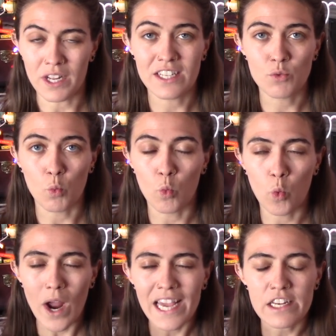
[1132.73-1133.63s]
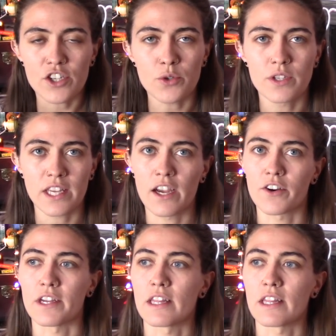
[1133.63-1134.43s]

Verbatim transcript: It's way too scary.